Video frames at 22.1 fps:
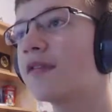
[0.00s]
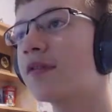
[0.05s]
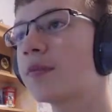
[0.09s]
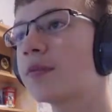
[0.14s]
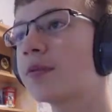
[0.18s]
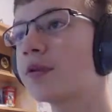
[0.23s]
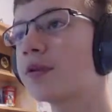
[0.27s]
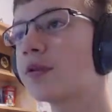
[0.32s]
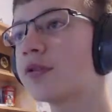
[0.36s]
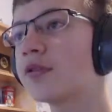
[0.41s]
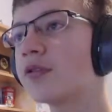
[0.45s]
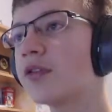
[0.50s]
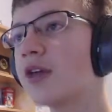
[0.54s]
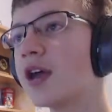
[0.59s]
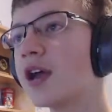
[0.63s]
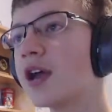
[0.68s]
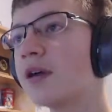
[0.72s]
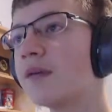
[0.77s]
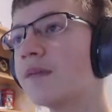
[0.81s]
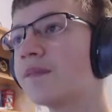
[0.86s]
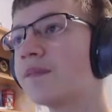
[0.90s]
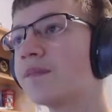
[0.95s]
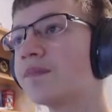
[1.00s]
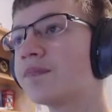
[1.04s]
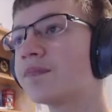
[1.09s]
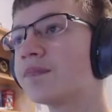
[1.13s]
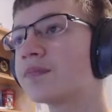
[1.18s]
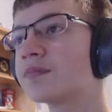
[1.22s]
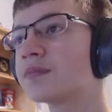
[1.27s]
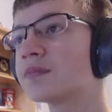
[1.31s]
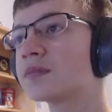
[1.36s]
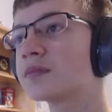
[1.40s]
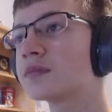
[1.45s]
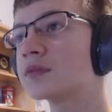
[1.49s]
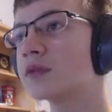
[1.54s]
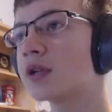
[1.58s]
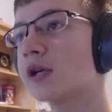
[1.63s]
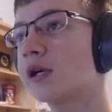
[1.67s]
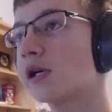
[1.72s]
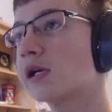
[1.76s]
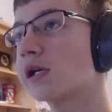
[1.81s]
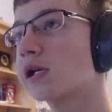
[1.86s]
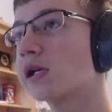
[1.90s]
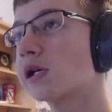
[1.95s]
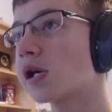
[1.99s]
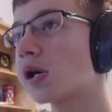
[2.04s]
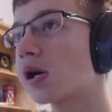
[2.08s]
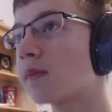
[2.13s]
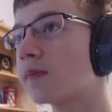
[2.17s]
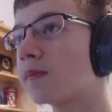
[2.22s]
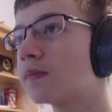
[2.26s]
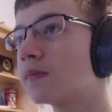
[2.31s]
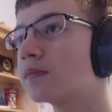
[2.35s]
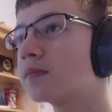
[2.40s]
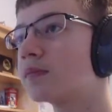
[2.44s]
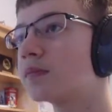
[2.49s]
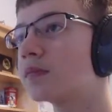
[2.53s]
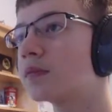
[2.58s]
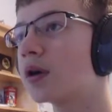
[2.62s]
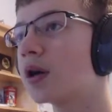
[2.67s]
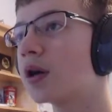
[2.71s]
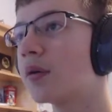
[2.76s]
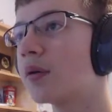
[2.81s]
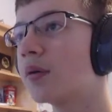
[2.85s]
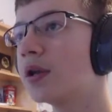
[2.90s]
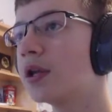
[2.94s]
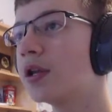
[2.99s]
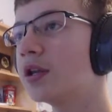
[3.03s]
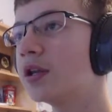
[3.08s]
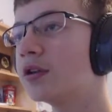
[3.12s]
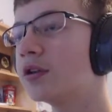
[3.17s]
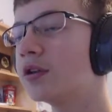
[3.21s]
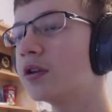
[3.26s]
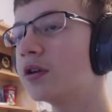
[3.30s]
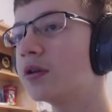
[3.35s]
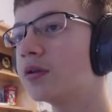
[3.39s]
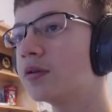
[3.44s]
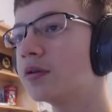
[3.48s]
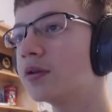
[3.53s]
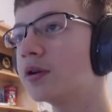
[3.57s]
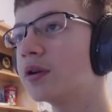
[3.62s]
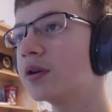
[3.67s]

blue through there, all we need to do